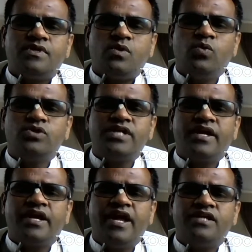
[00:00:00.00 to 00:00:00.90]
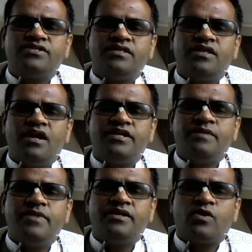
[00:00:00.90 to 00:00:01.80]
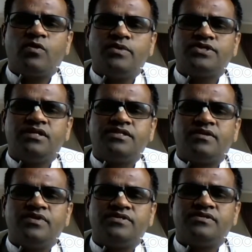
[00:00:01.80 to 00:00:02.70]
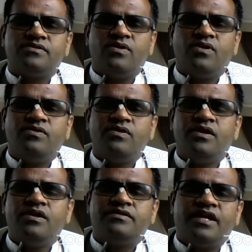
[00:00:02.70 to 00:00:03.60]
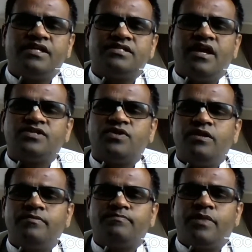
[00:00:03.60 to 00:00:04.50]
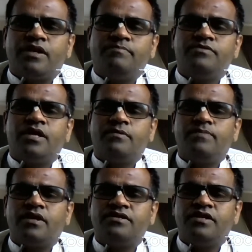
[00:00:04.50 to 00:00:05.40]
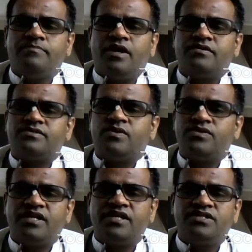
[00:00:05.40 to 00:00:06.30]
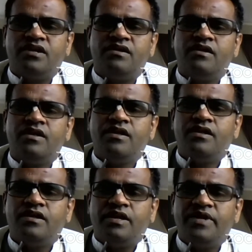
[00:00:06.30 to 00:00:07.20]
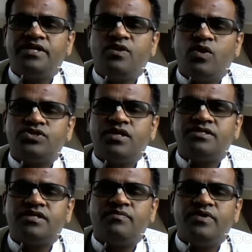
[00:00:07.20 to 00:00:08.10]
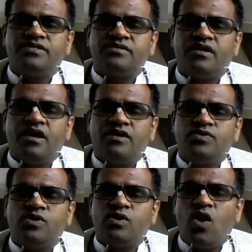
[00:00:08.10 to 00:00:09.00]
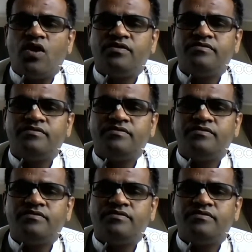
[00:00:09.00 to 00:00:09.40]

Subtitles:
who is engaged in the ultimate occupational service. So that is the actually paradharma. So that is a loving devotional service unto the Lord.